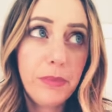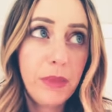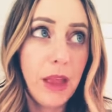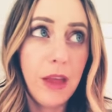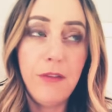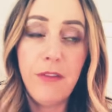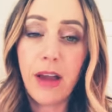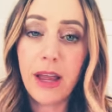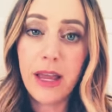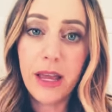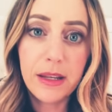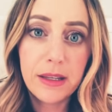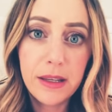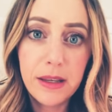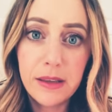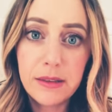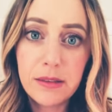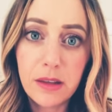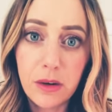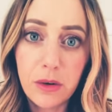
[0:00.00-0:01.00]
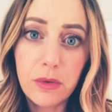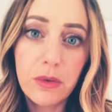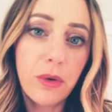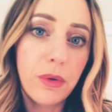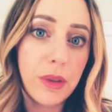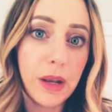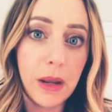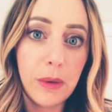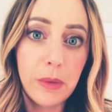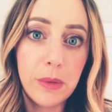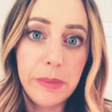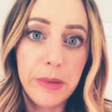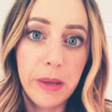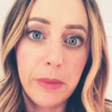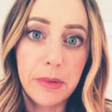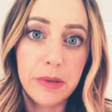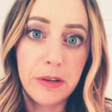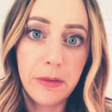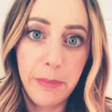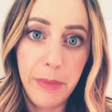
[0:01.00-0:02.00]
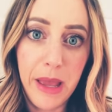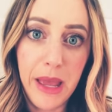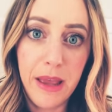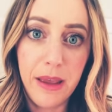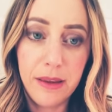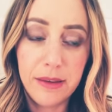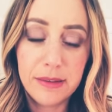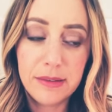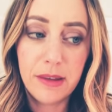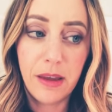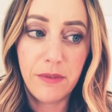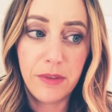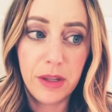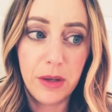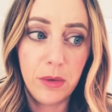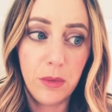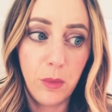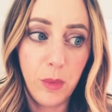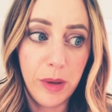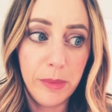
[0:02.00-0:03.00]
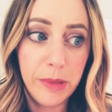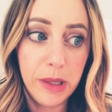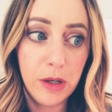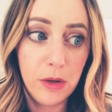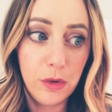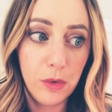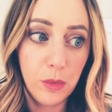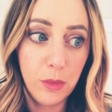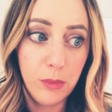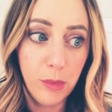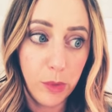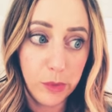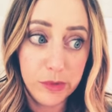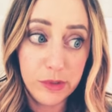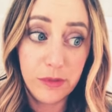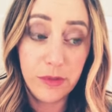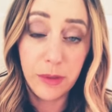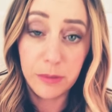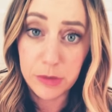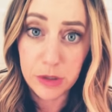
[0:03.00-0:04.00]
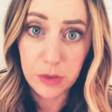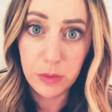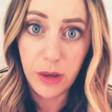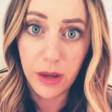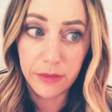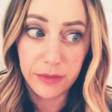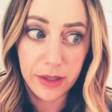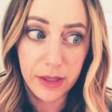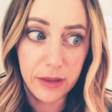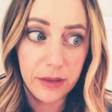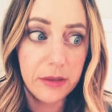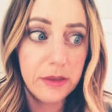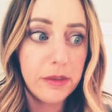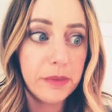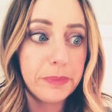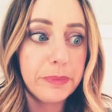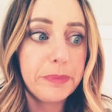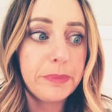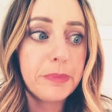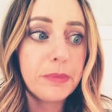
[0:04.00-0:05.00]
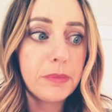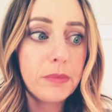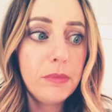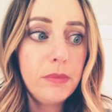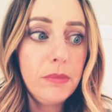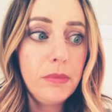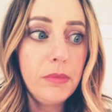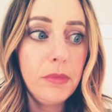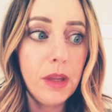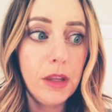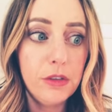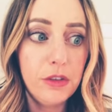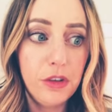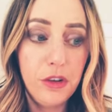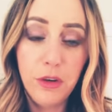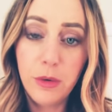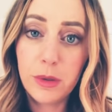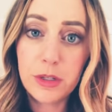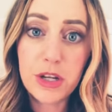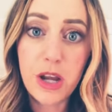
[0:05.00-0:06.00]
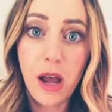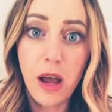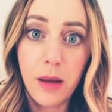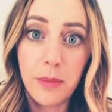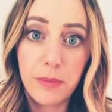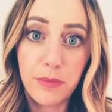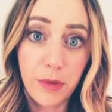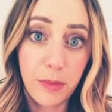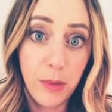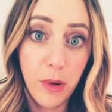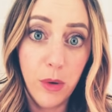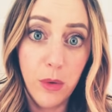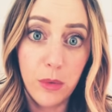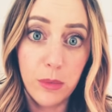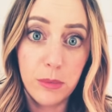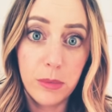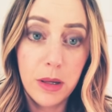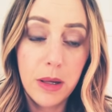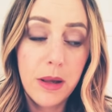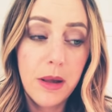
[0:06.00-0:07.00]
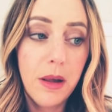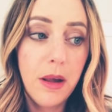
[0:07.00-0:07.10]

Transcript: If I had kids, I don't know that I would be able to pay seven women, who most of them do have kids, to do a job from home.